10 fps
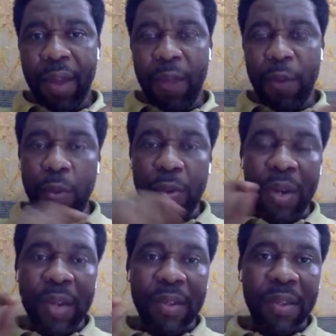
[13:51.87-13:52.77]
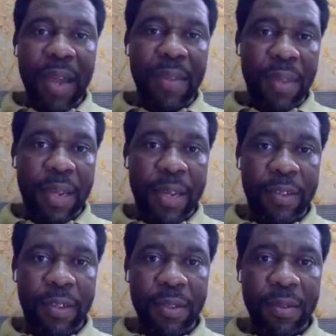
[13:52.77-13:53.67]
And if you don't understand
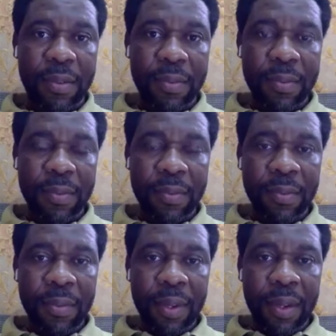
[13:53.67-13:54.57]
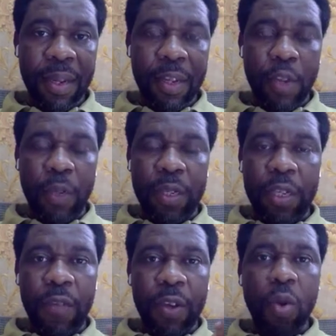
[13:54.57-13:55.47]
this, it will be
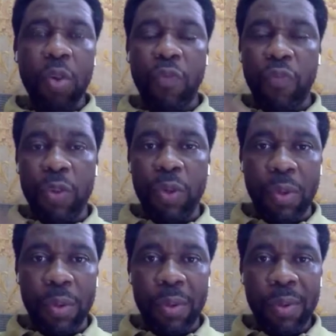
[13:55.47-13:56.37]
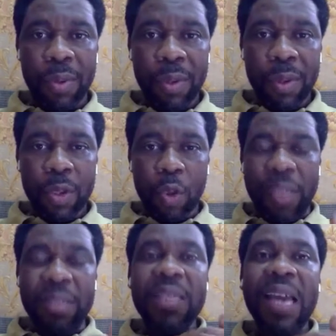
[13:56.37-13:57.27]
difficult for you
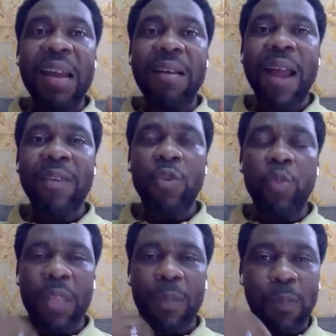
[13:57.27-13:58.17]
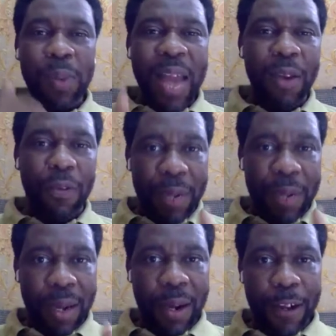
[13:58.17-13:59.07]
to interact with the plan
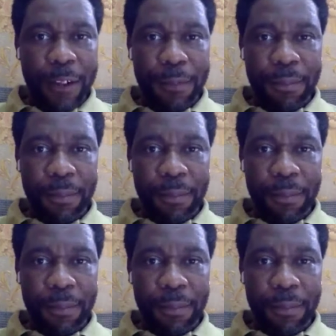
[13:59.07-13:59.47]
of God.